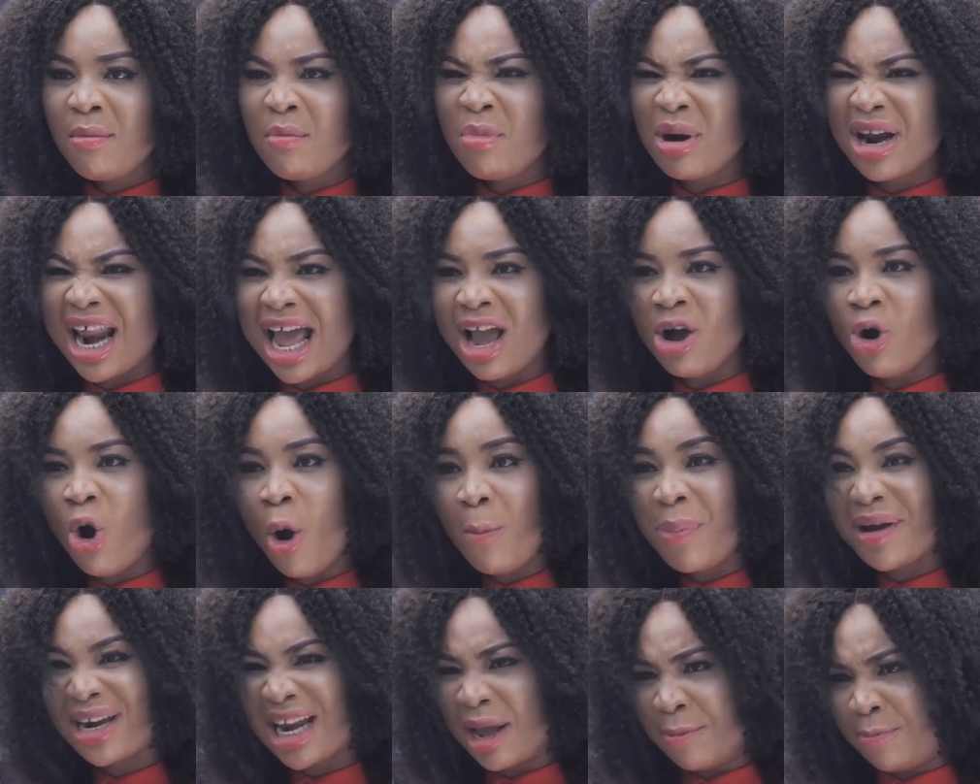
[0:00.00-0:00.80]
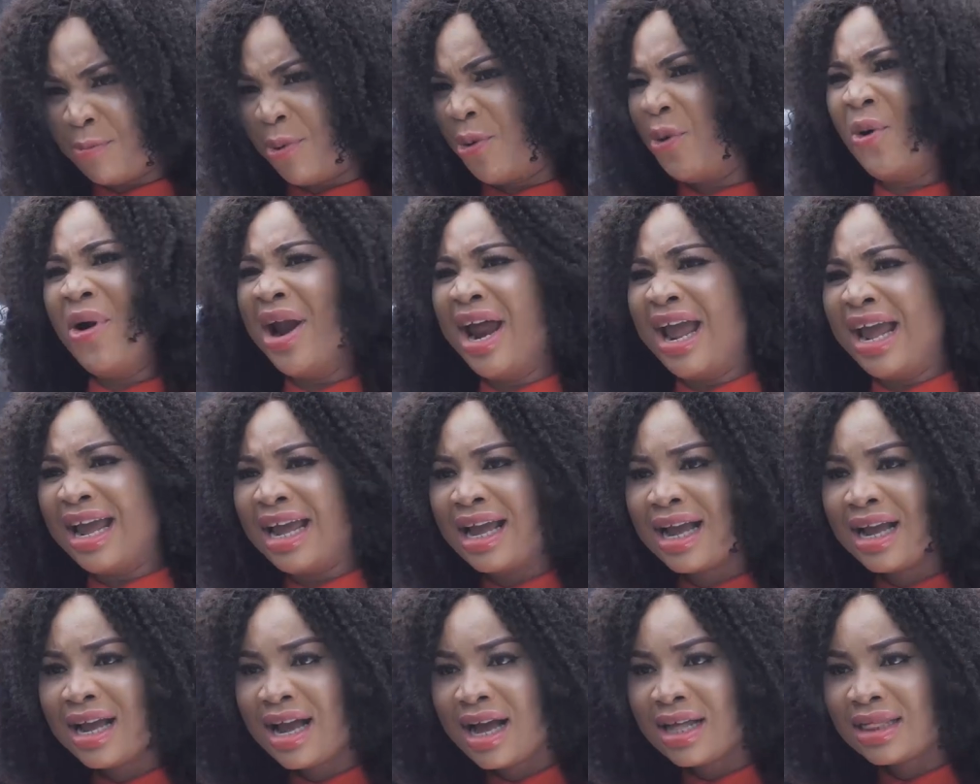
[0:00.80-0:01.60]
But I hope and I
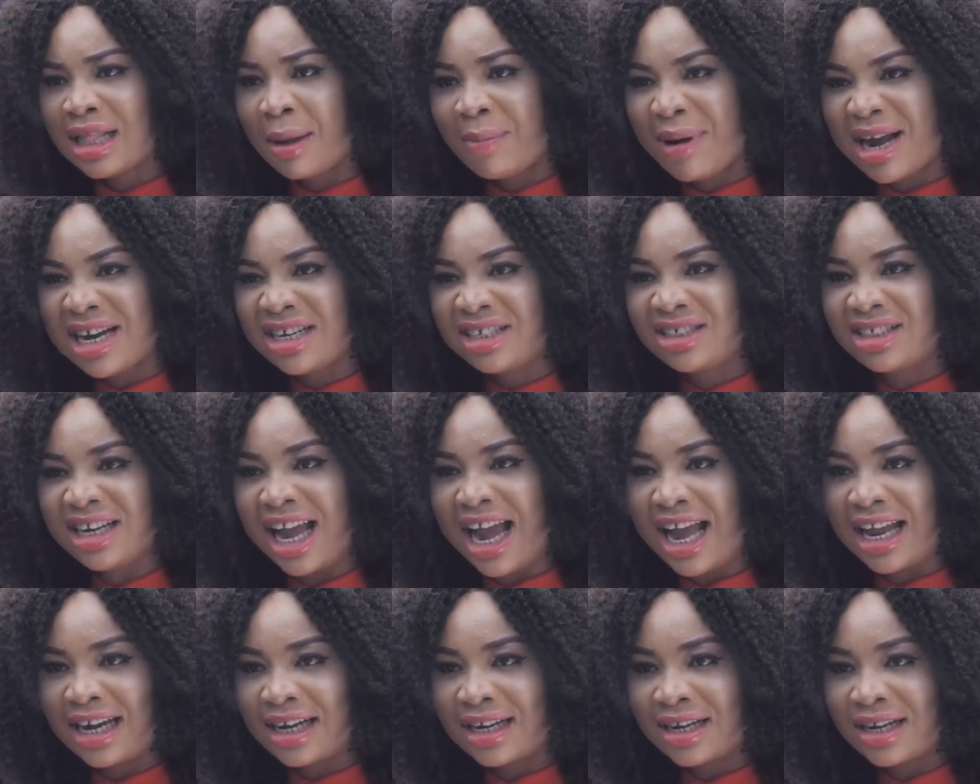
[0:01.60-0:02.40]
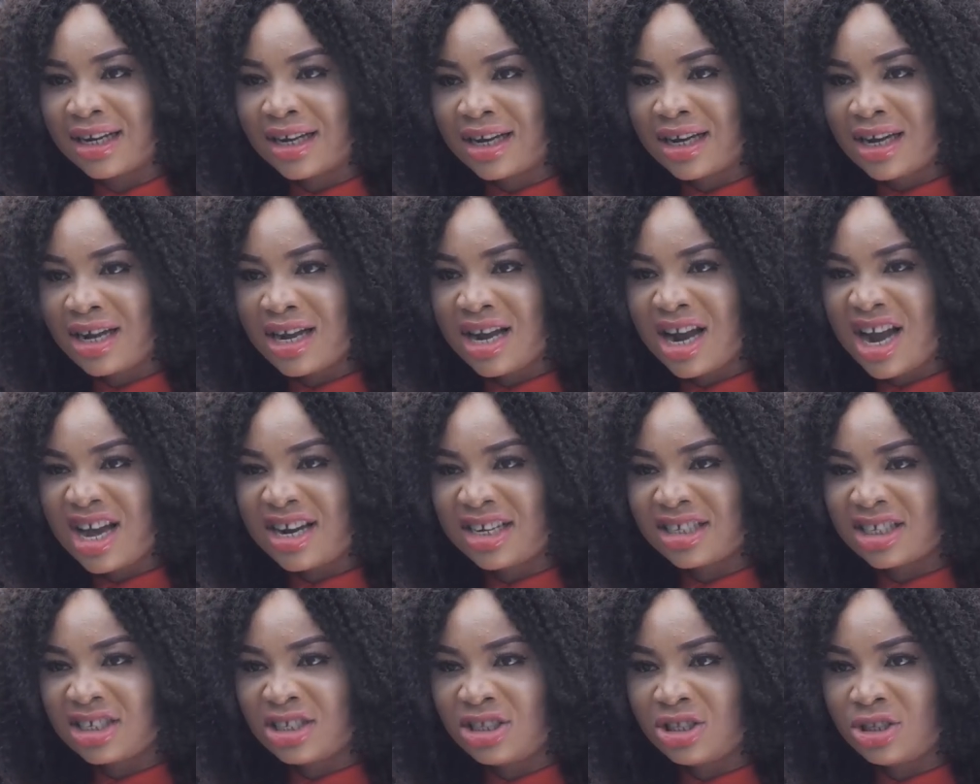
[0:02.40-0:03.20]
pray that by then
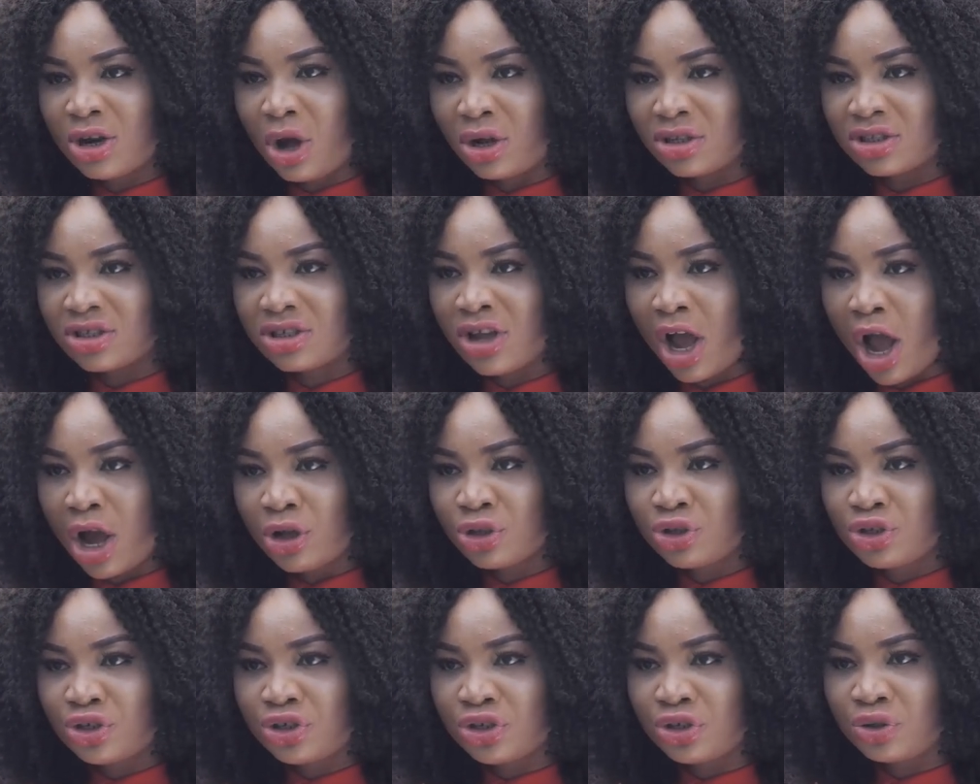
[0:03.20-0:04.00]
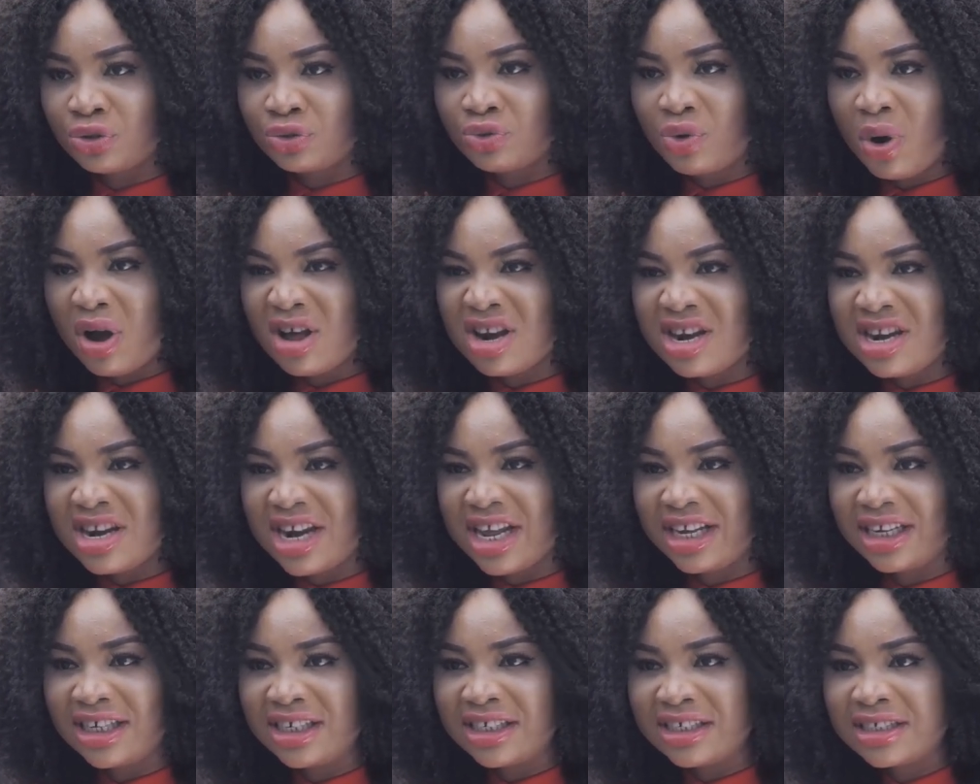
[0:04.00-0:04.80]
it is not too
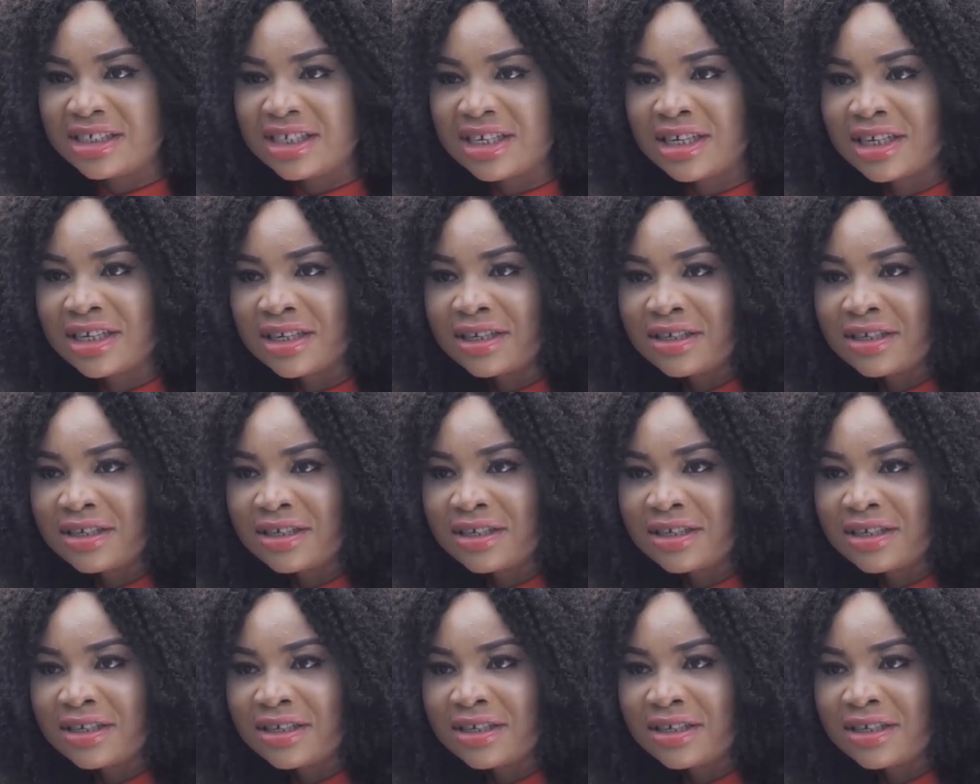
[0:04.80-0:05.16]
late.